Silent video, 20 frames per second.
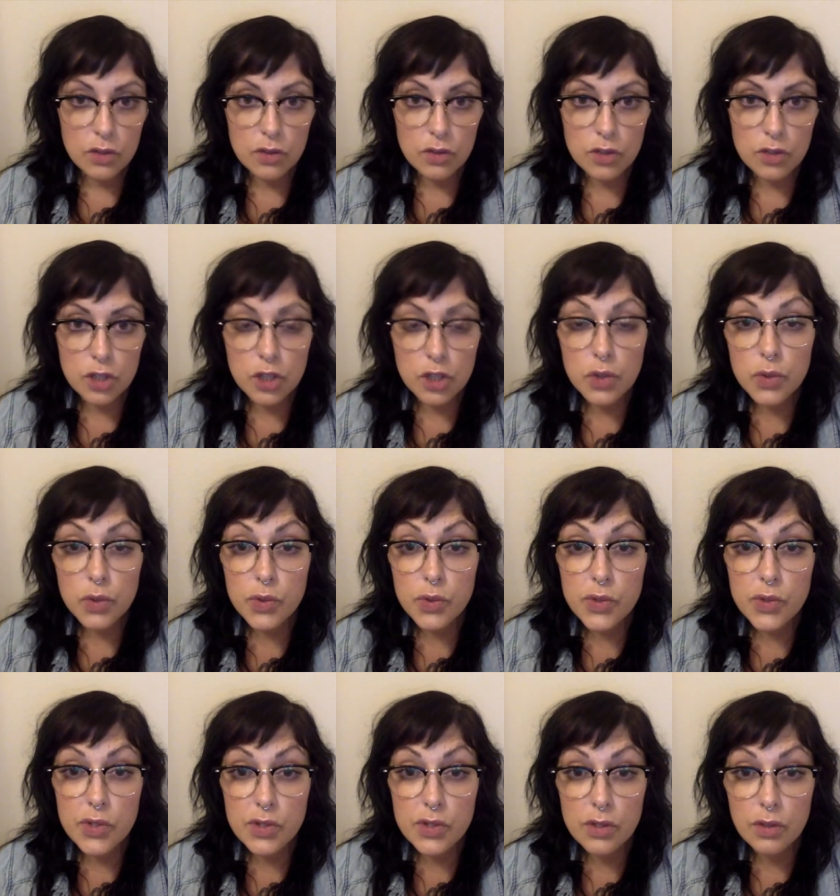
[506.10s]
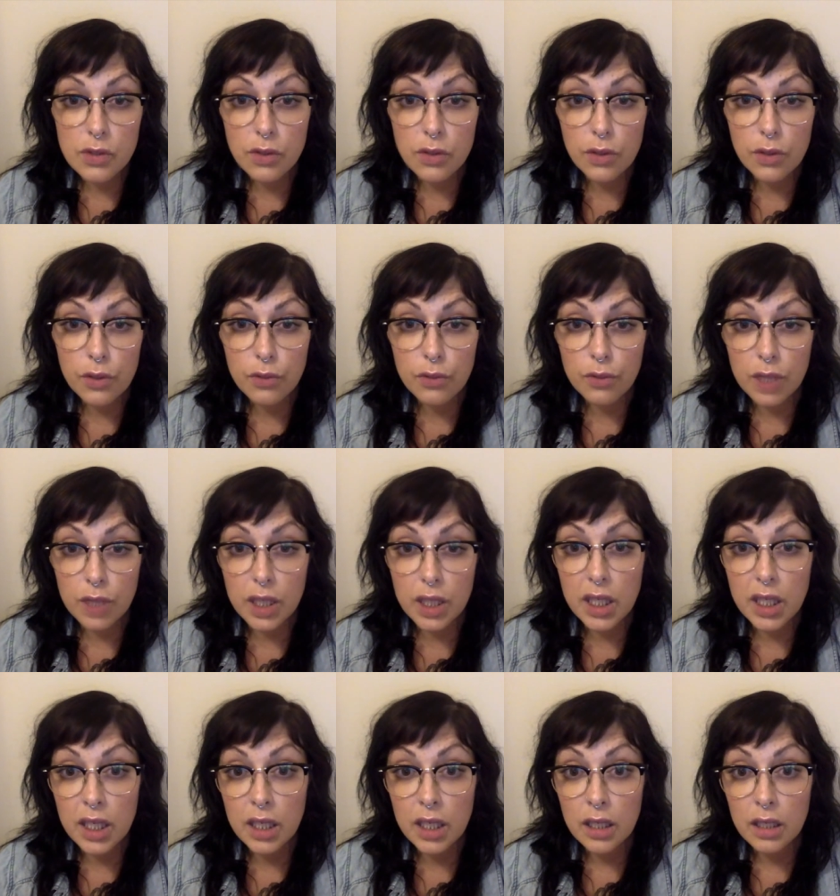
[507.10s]
choose
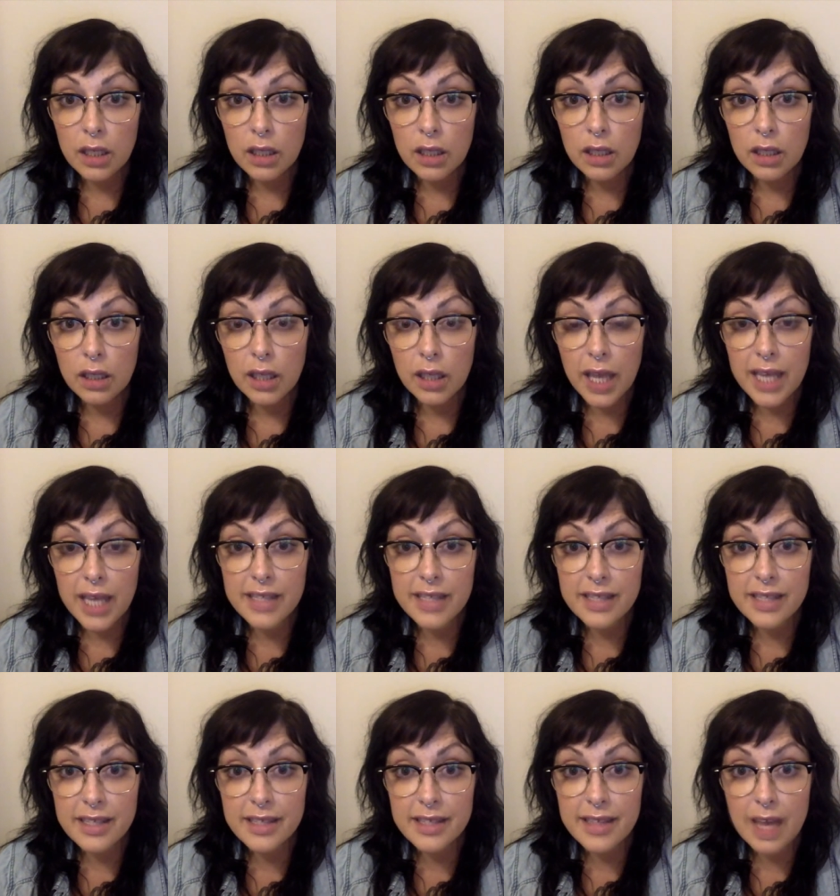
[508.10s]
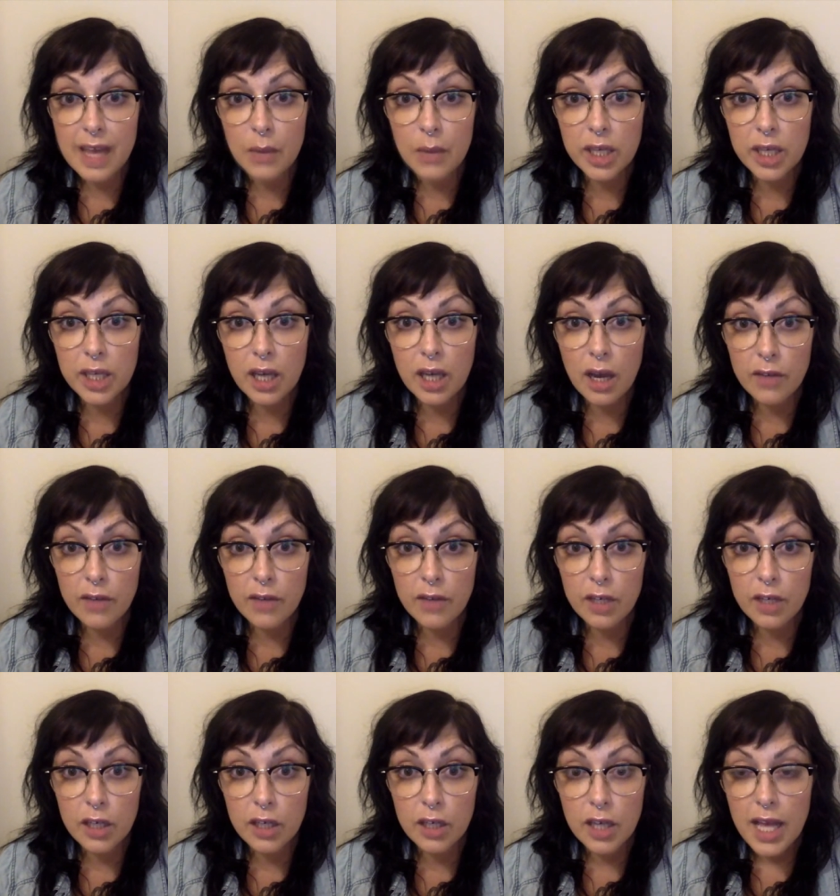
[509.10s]
three cases that we
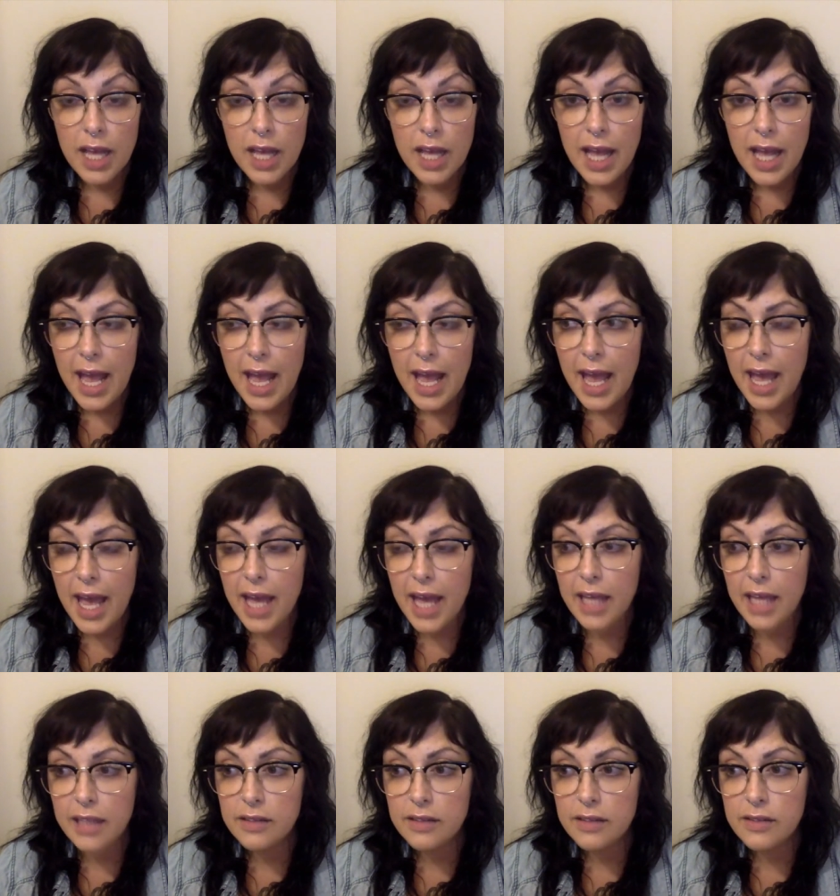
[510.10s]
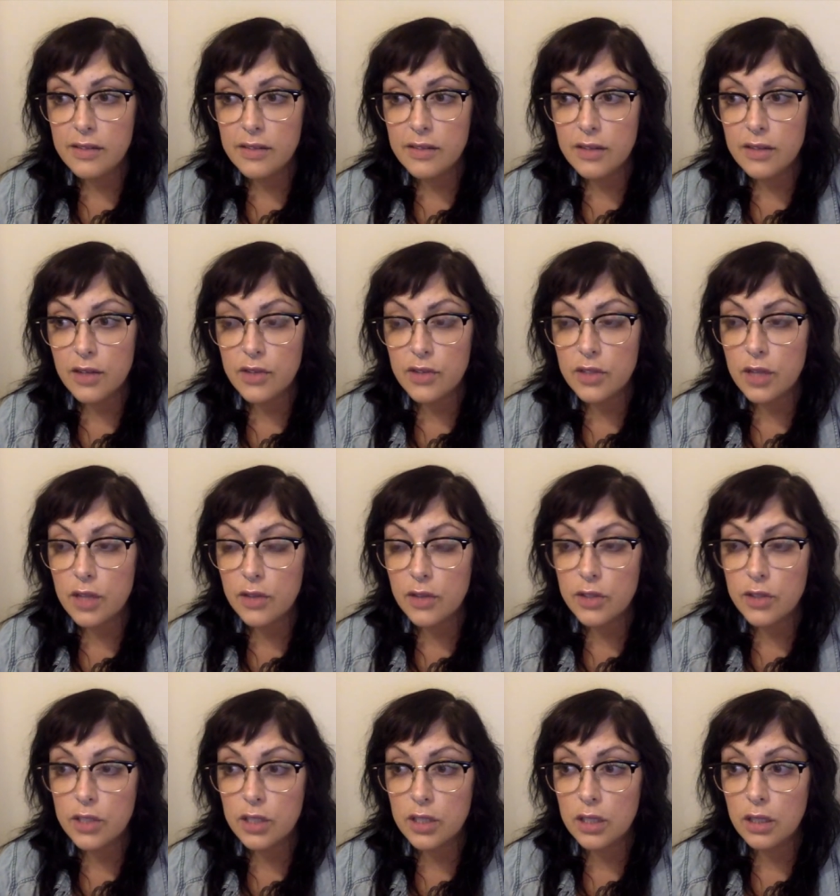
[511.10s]
cover and there's another
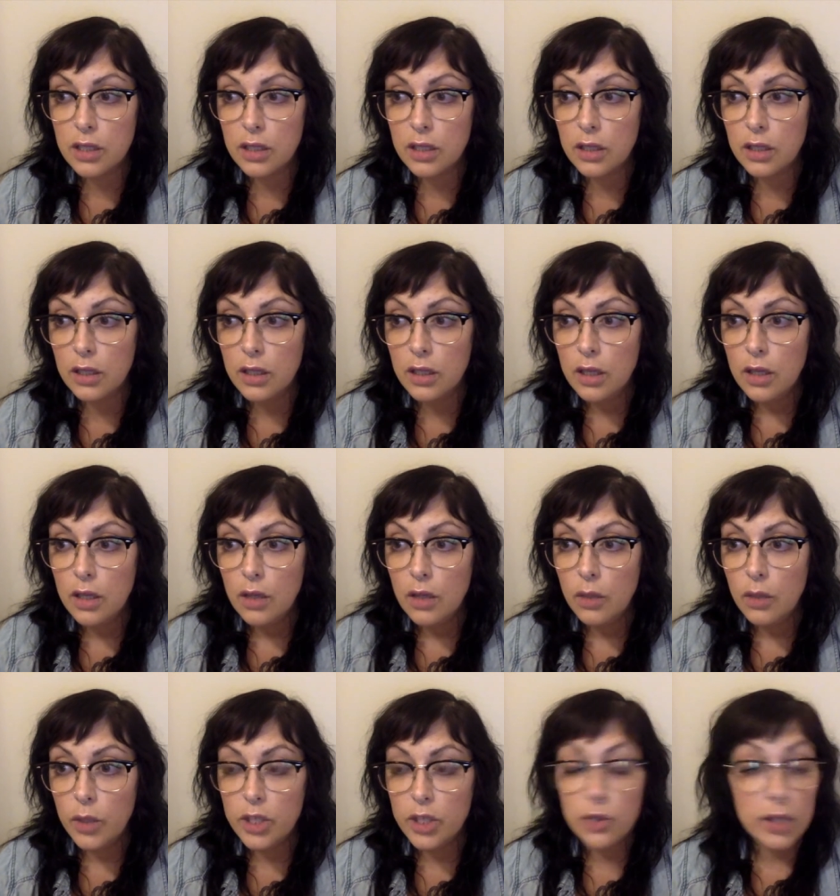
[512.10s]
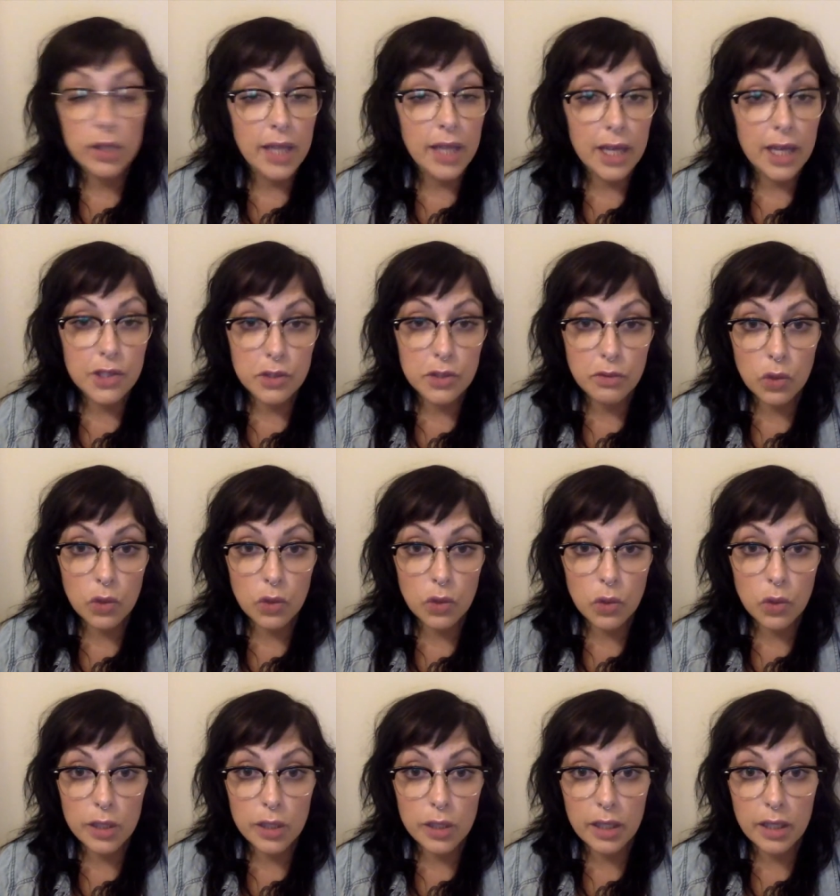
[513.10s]
tier where you can actually
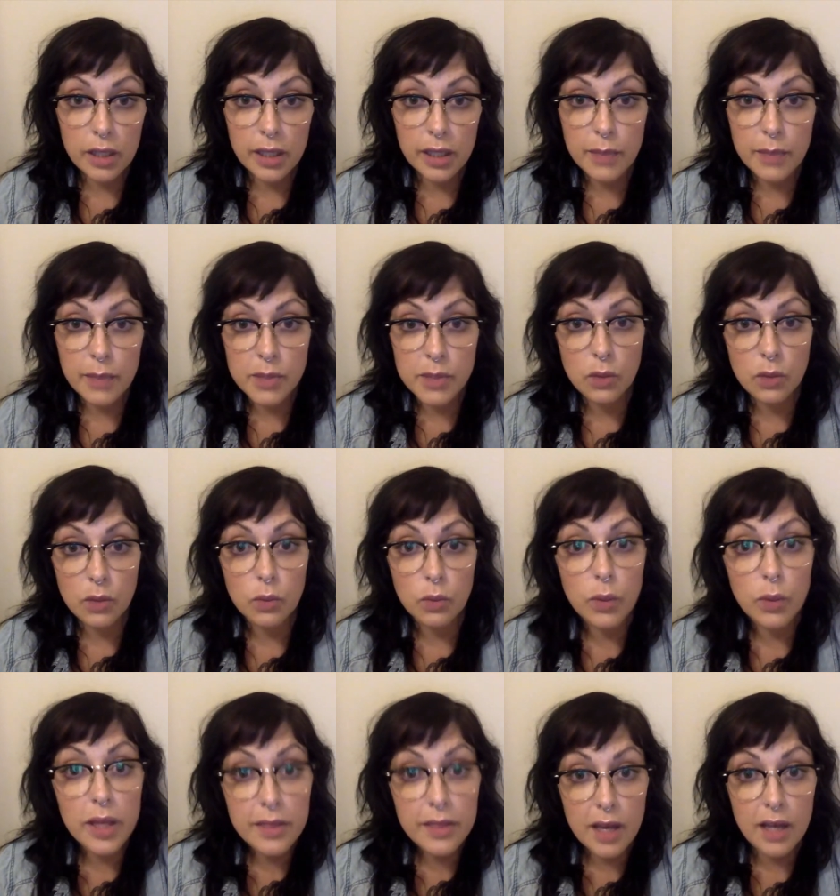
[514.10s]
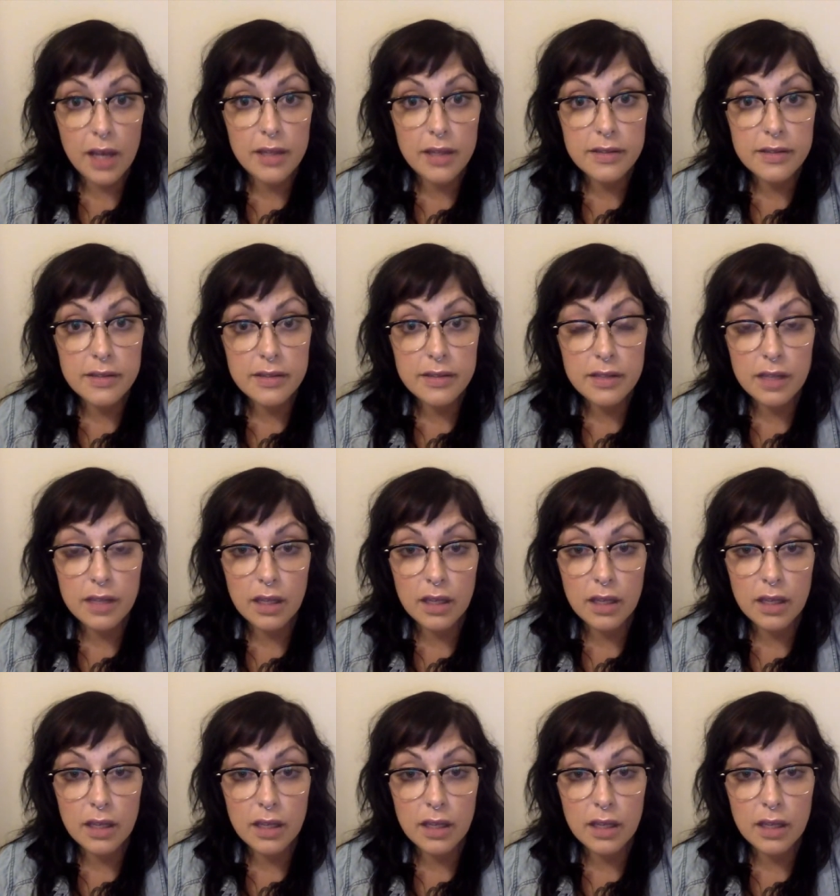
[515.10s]
record an episode with us